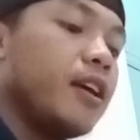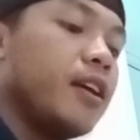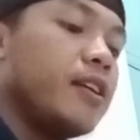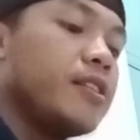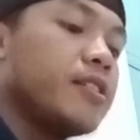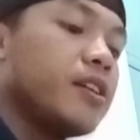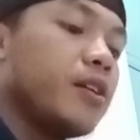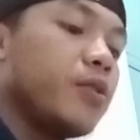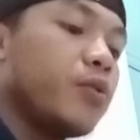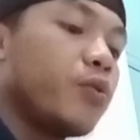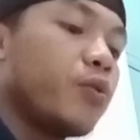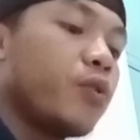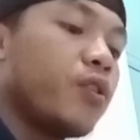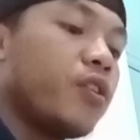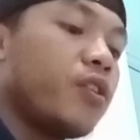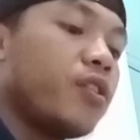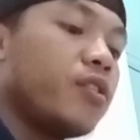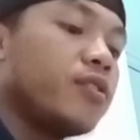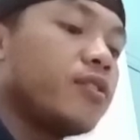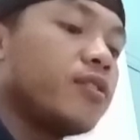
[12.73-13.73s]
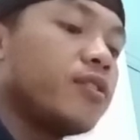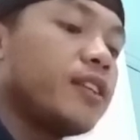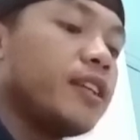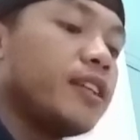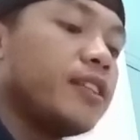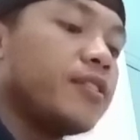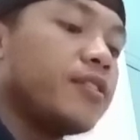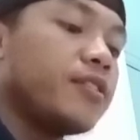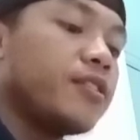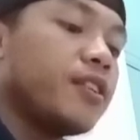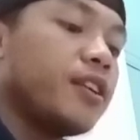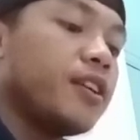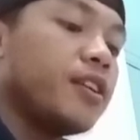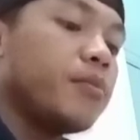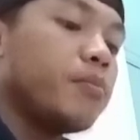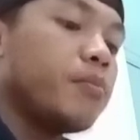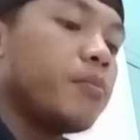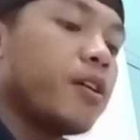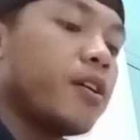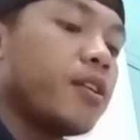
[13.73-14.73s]
is a world leader
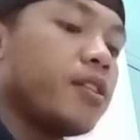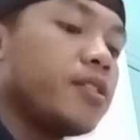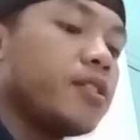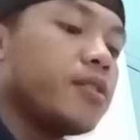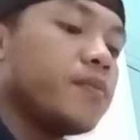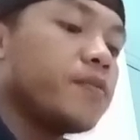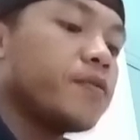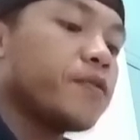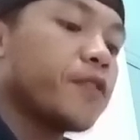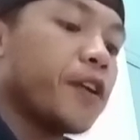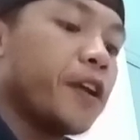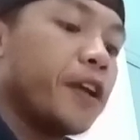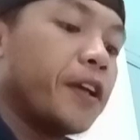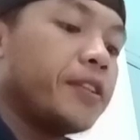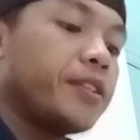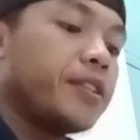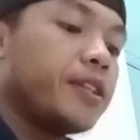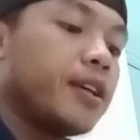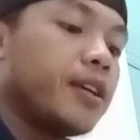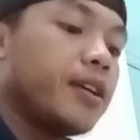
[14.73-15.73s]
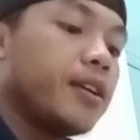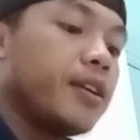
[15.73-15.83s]
in maritime trade,